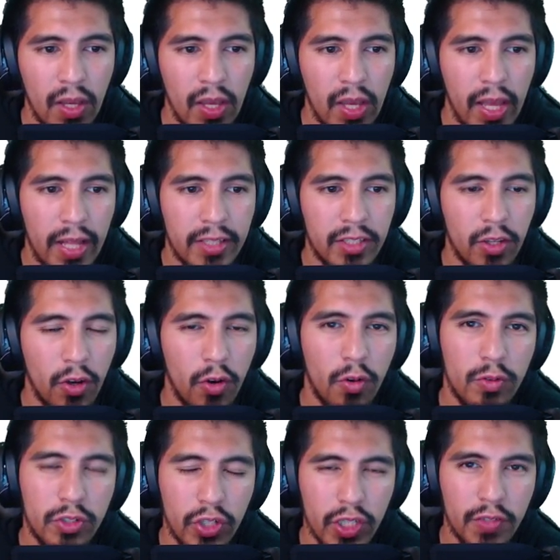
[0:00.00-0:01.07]
And so
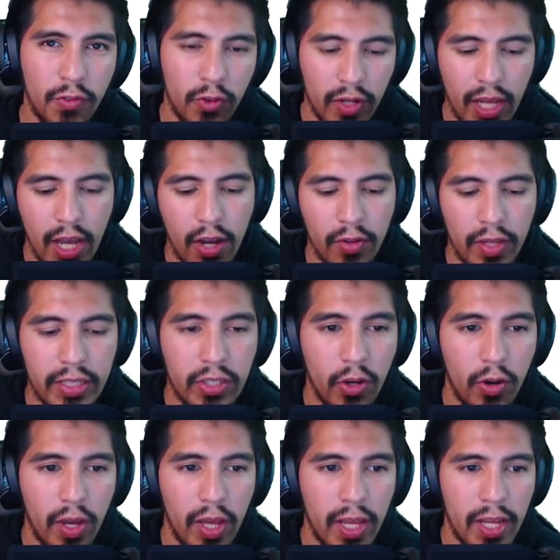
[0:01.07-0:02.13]
just for now, let's go
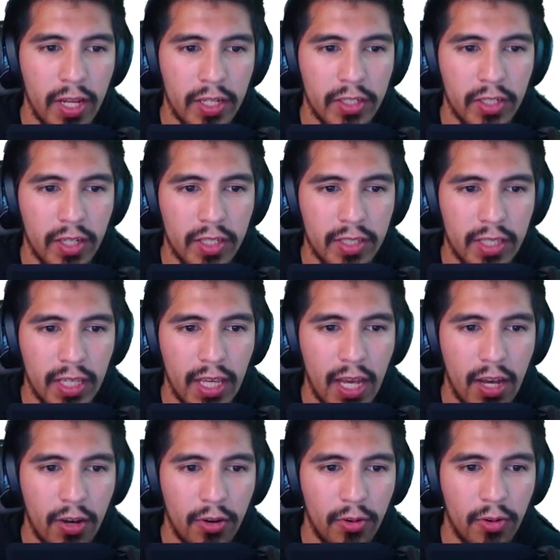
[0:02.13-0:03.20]
ahead and just see
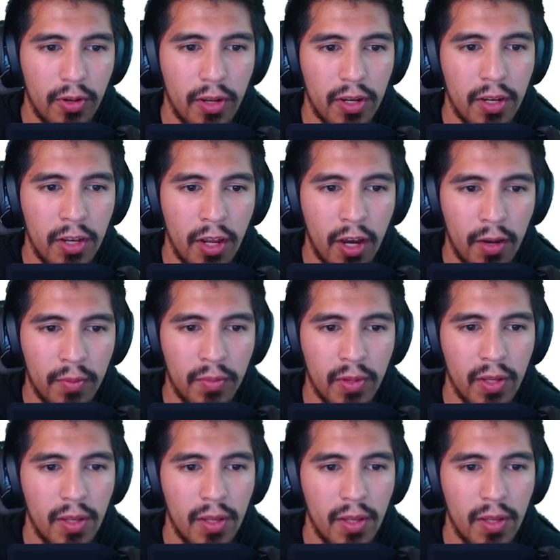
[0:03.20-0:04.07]
out num,